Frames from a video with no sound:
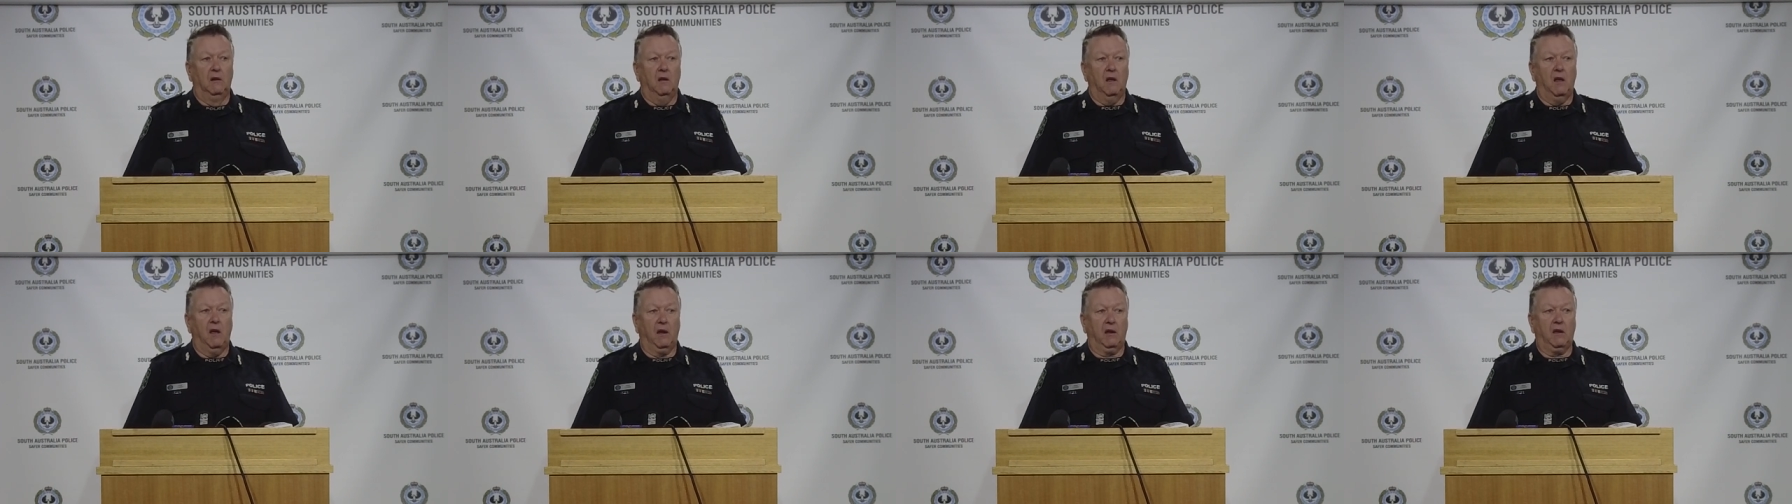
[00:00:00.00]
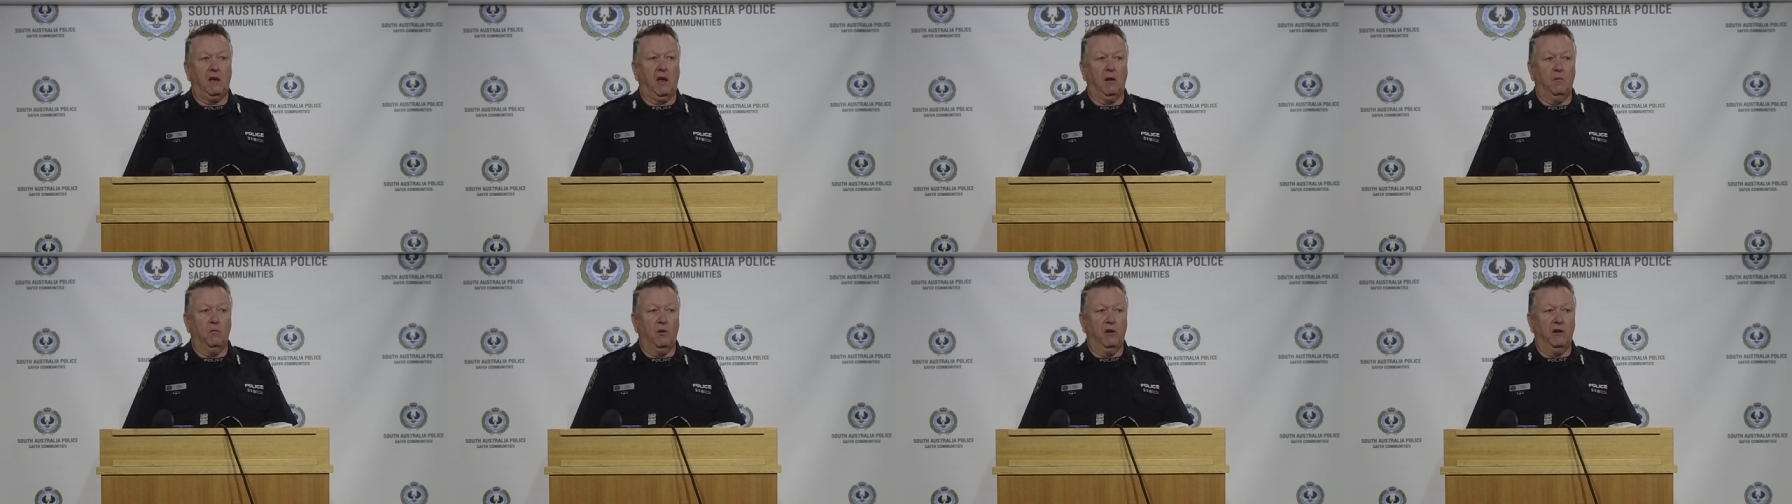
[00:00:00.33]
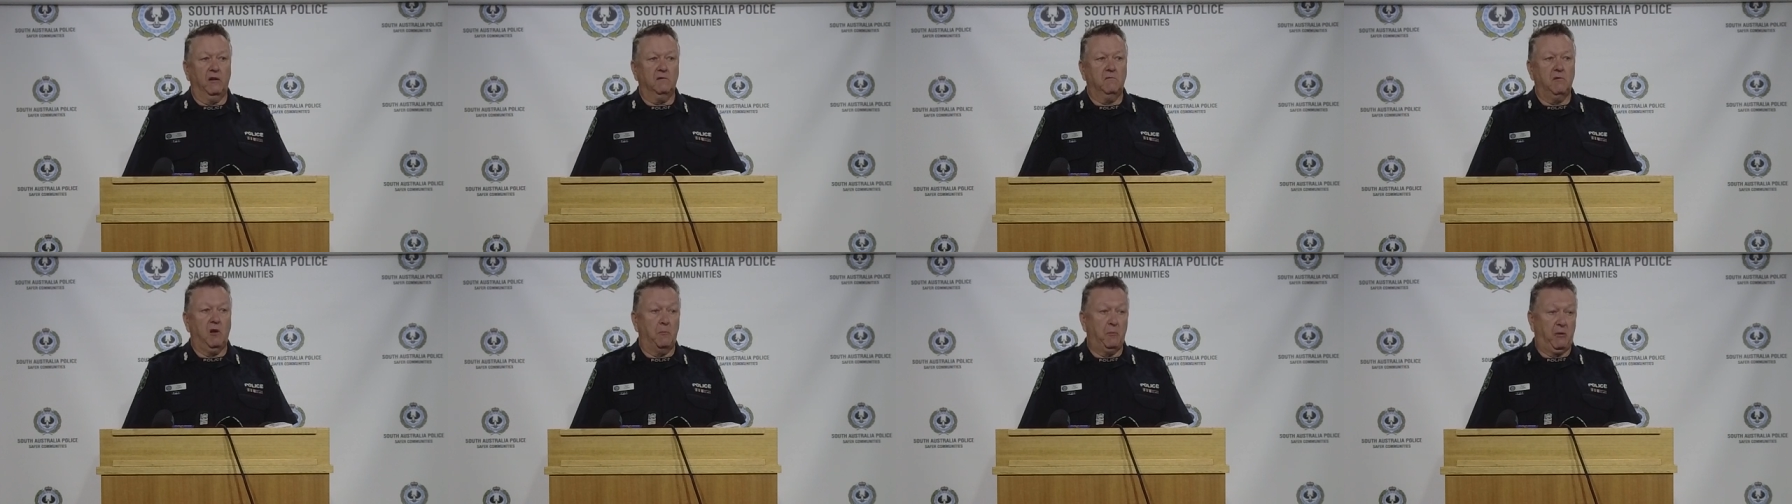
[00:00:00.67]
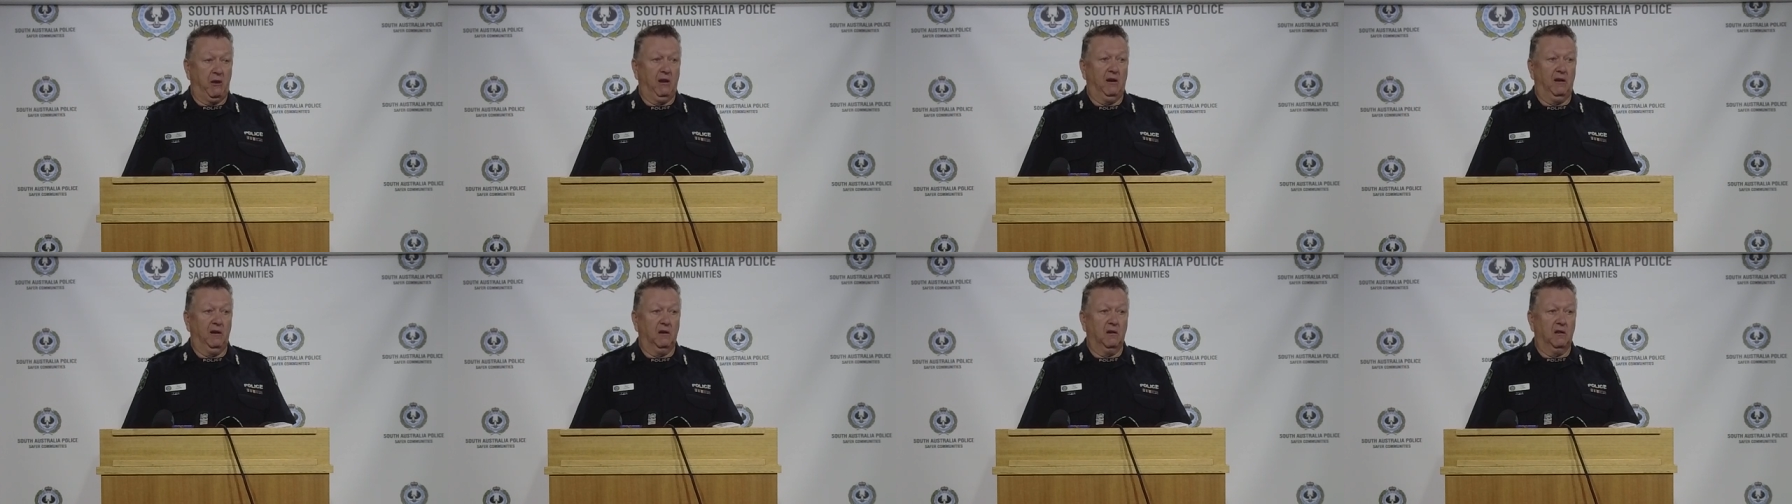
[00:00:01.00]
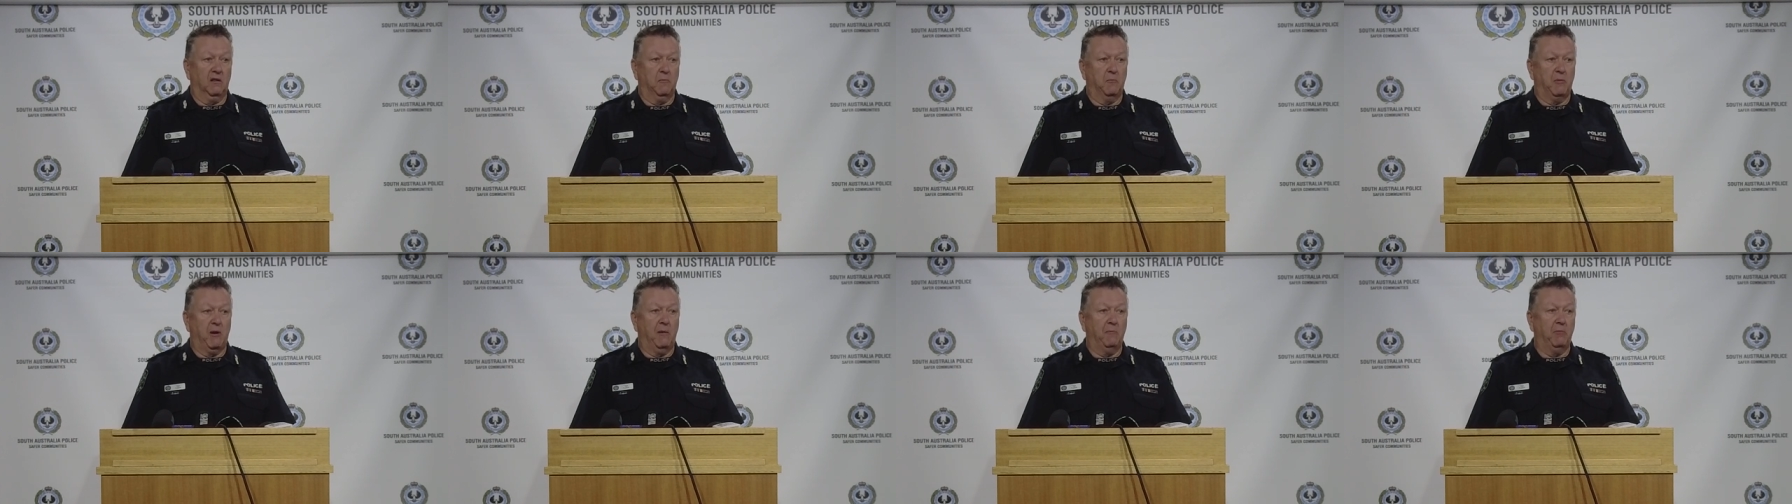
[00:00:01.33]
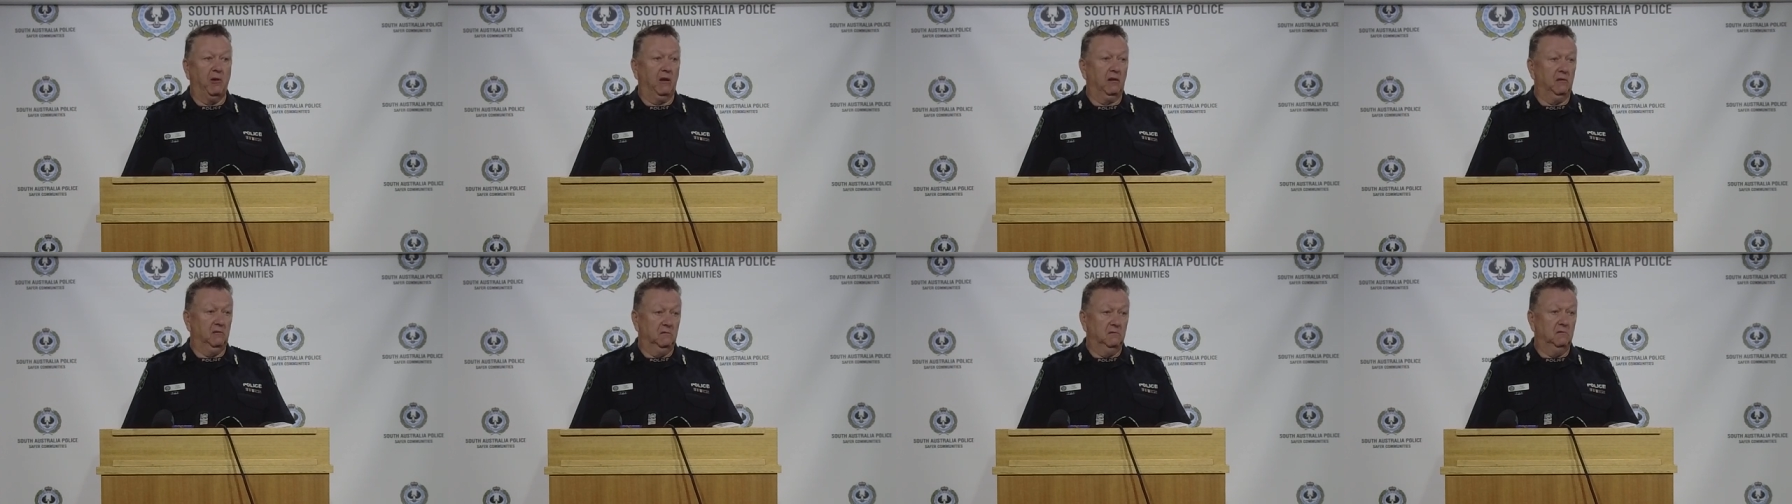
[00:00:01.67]
Again, we're appealing to the
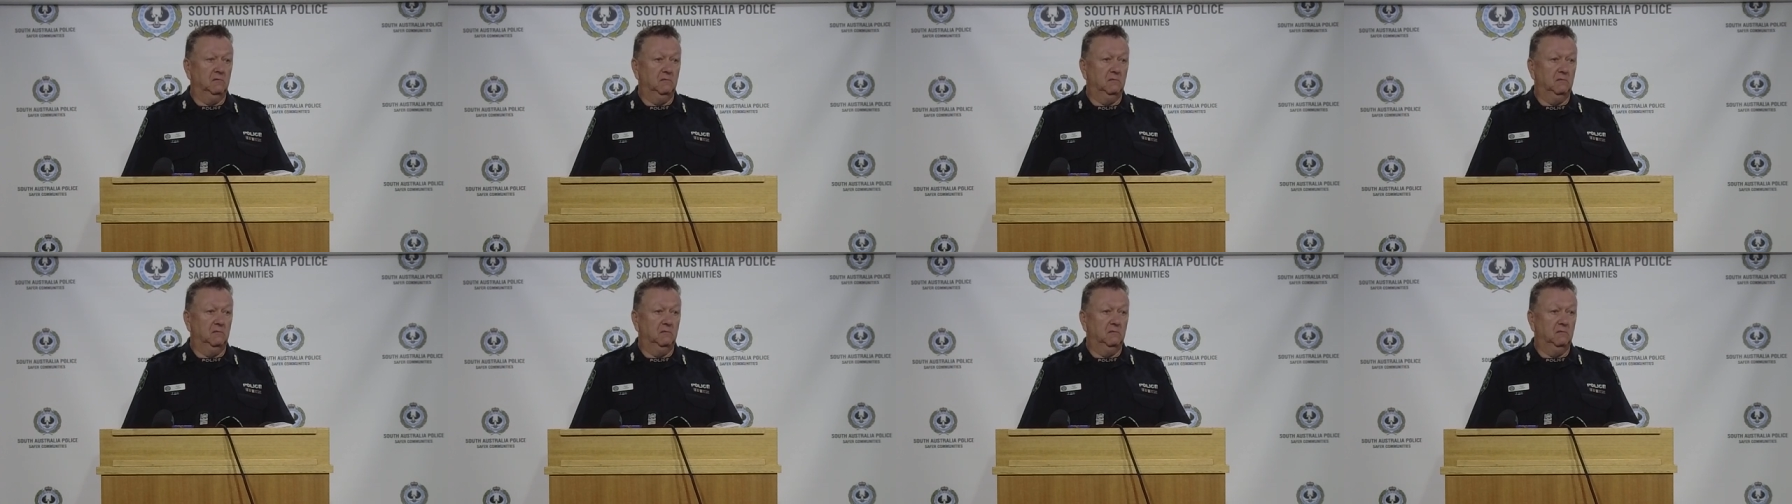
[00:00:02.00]
public